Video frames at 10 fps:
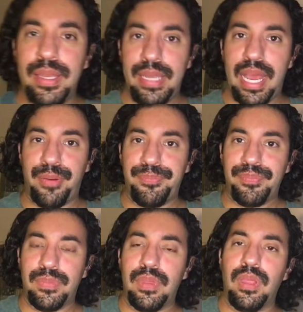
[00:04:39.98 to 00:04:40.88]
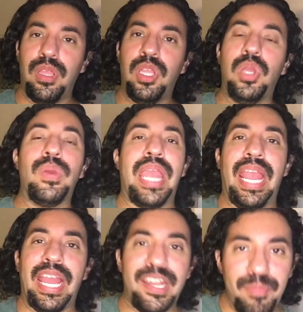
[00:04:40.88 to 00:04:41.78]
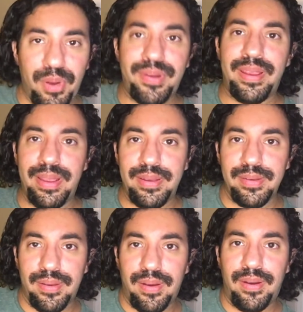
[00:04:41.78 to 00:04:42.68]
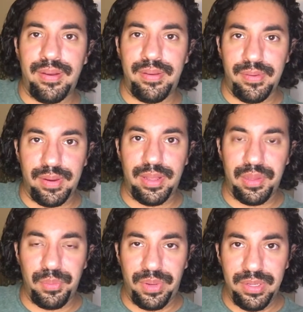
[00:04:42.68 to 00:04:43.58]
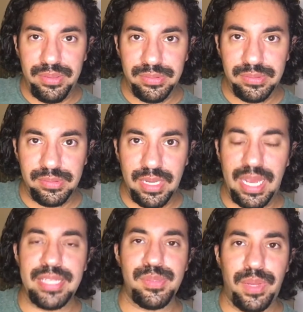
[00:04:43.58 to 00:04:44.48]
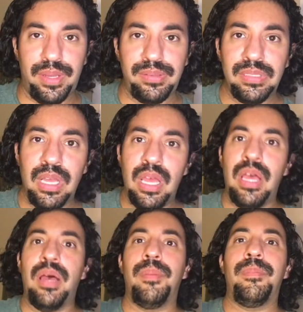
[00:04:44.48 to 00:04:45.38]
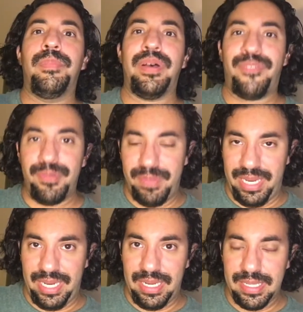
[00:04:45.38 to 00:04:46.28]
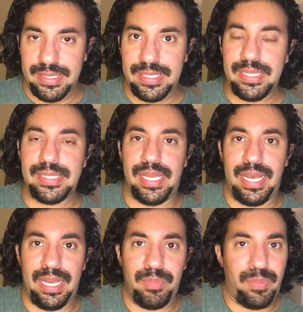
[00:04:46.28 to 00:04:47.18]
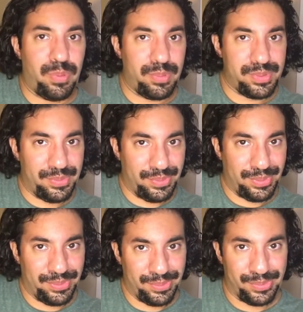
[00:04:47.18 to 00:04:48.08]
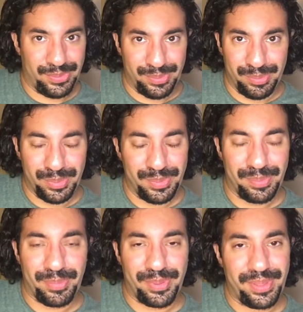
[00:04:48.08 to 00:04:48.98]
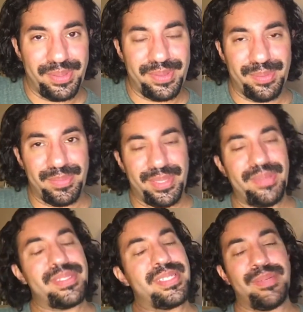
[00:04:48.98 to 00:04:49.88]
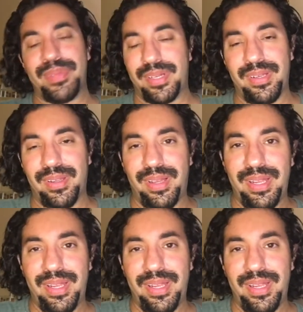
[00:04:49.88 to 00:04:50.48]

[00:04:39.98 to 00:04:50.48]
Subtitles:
Now, you can mark it on your other one as well. But for me, since I'm a person that has trouble with marking sometimes, and I'm not going to lie.